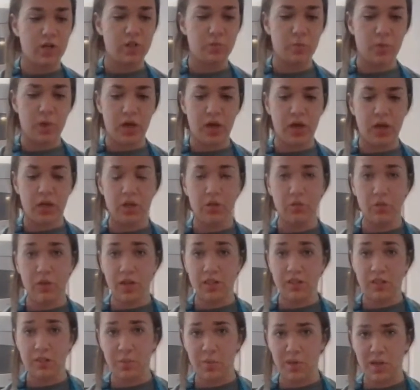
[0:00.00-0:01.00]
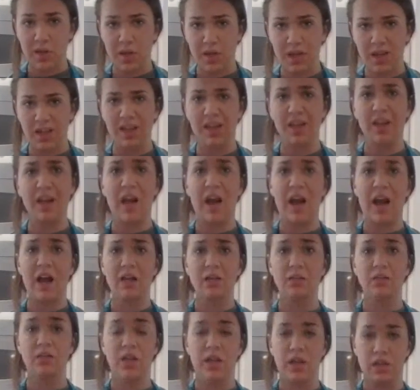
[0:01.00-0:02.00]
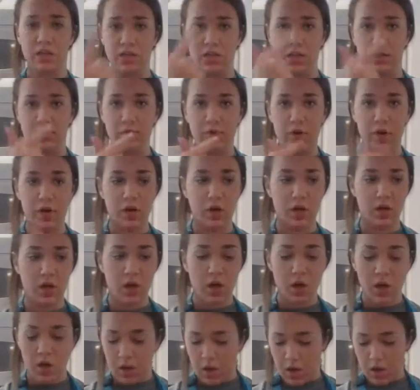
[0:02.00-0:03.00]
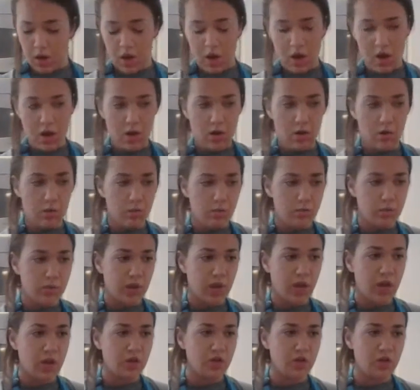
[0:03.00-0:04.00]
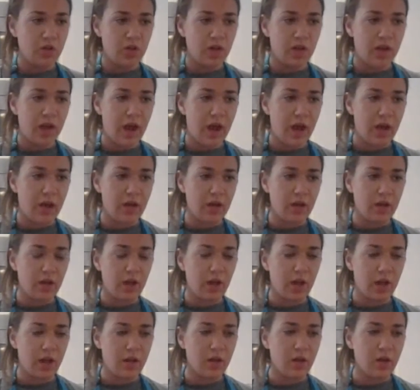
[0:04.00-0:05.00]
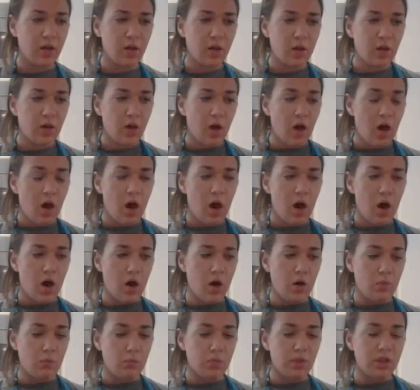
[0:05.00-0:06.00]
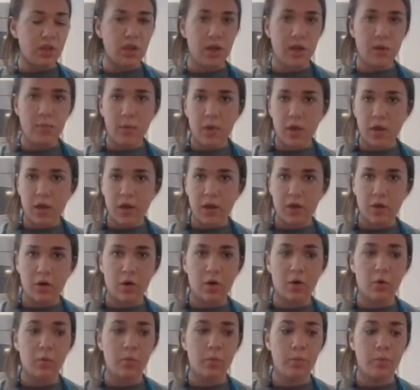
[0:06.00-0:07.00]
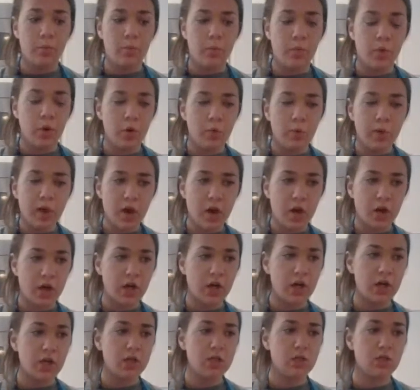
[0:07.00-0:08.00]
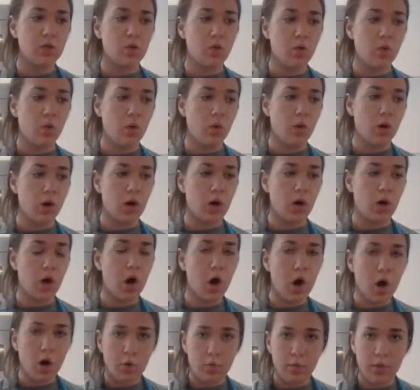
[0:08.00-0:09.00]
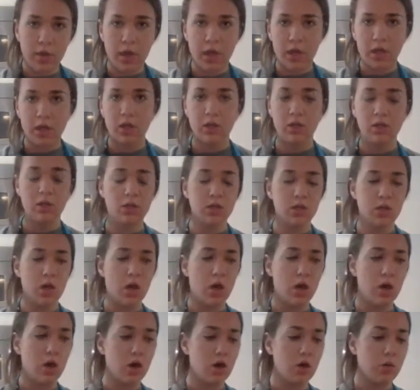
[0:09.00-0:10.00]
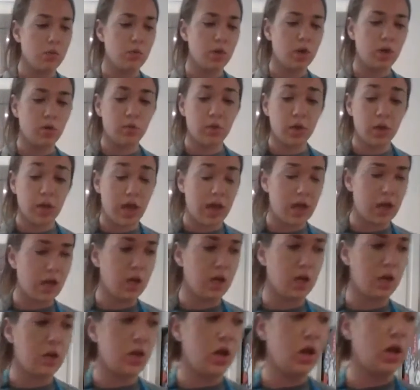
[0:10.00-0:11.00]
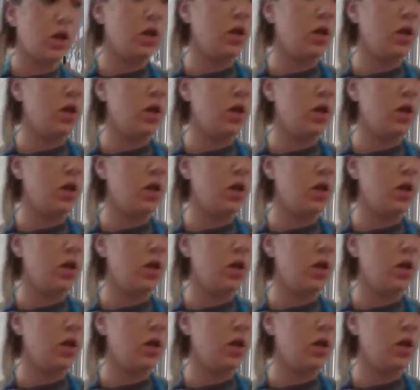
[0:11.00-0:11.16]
But in the recipe link, it has like different things you can add in, like lemon or blueberries or almonds. You can really add anything.